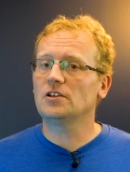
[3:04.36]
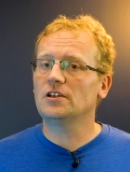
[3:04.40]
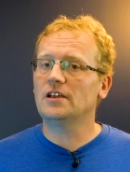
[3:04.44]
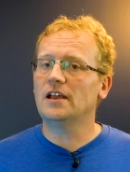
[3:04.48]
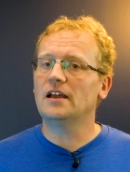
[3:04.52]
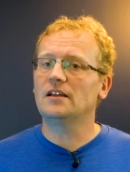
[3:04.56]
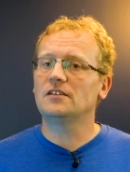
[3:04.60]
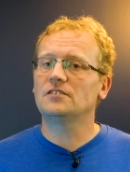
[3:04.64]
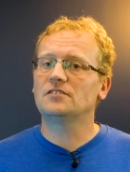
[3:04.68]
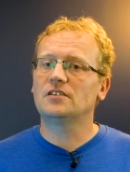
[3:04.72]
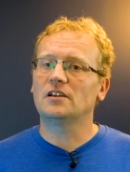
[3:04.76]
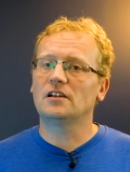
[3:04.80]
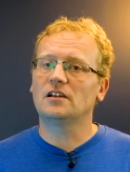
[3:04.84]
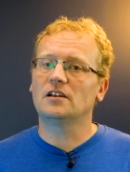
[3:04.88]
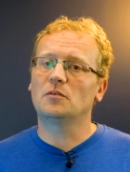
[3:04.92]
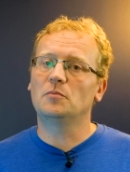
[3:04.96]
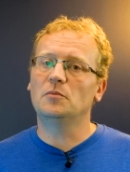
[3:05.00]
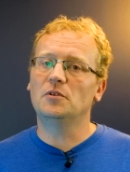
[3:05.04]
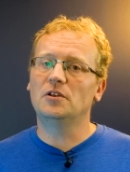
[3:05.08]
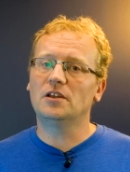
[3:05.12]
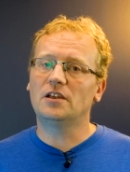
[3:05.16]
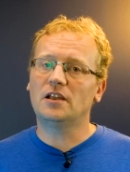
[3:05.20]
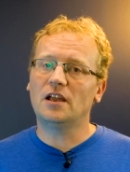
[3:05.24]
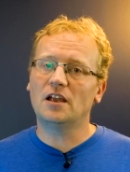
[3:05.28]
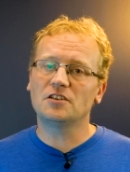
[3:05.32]
get
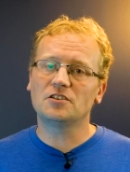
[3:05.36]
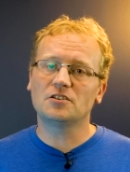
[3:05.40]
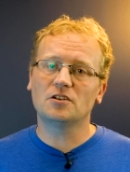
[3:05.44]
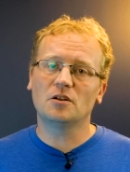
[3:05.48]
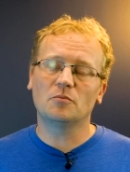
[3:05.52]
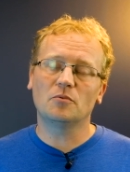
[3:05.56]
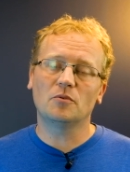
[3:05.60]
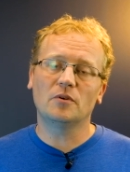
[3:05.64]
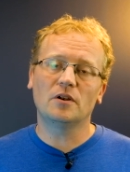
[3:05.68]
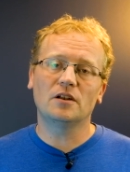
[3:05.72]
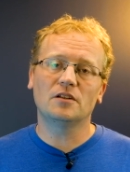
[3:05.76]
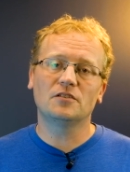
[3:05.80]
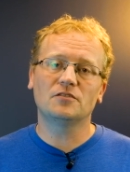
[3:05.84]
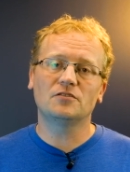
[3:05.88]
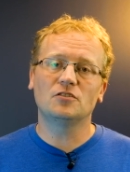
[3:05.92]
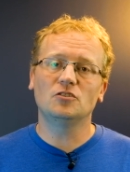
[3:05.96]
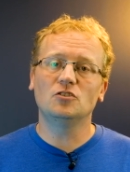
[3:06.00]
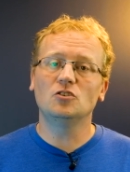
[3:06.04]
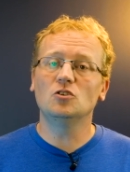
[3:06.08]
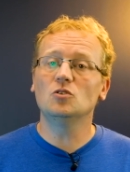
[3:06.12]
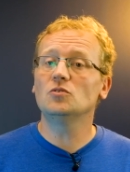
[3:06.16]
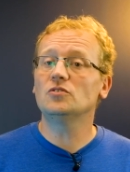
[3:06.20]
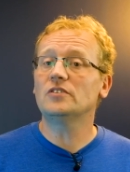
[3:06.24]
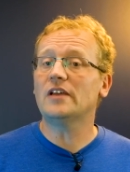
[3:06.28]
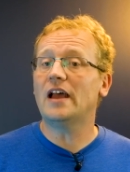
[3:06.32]
telecommunication operators to
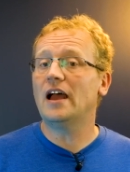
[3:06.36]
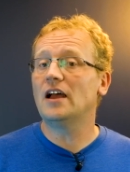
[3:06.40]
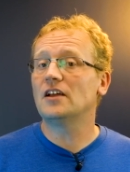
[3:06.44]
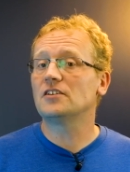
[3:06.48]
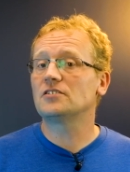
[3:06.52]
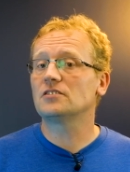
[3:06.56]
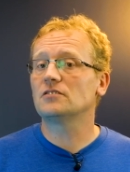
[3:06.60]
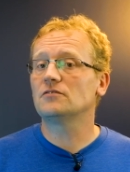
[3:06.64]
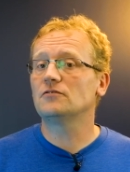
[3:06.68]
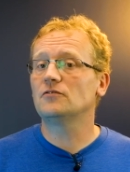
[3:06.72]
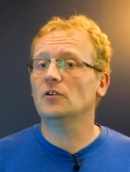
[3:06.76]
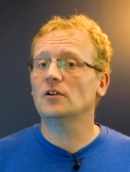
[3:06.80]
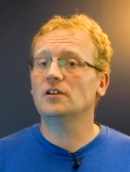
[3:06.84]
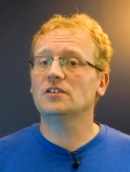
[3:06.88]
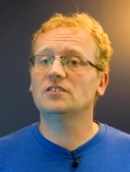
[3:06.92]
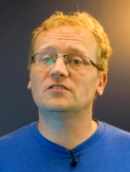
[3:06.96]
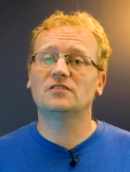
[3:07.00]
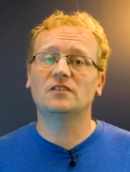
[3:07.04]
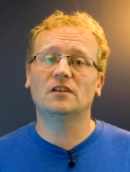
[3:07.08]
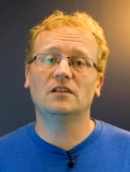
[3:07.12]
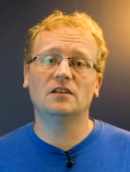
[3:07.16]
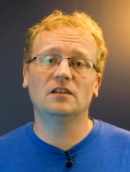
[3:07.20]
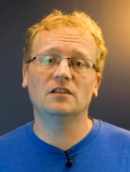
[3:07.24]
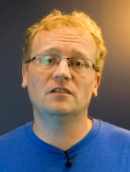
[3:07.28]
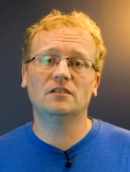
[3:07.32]
use Azure for
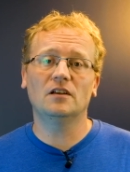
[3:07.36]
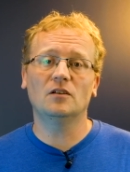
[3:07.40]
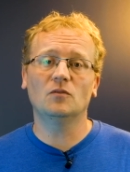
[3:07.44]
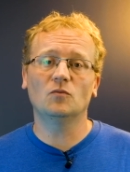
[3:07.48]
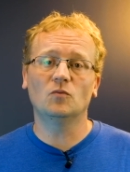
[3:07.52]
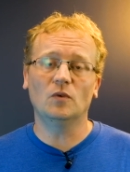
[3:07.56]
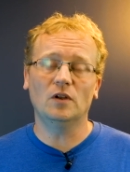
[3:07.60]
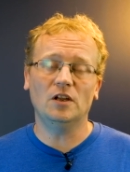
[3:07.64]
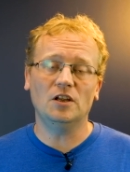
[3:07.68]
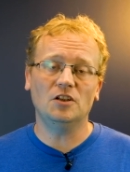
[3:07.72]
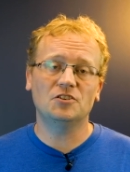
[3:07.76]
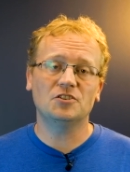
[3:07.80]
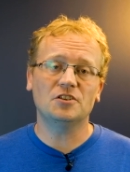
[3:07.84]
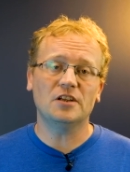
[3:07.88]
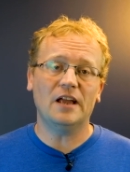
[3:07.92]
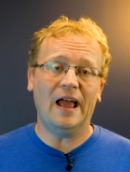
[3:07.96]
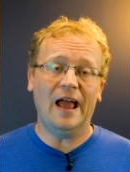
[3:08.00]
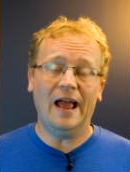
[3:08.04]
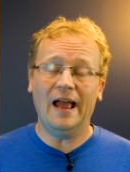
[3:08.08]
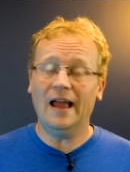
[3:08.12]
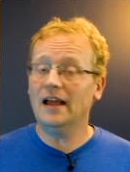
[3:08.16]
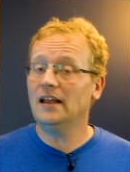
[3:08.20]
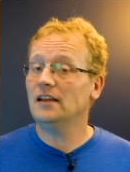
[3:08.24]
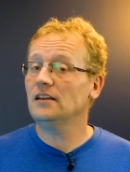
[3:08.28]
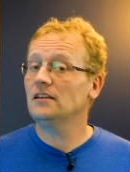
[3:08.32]
extending their reach
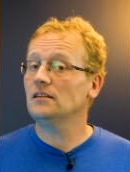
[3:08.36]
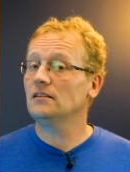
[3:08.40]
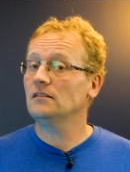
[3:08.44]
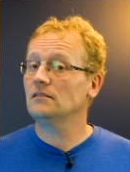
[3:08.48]
and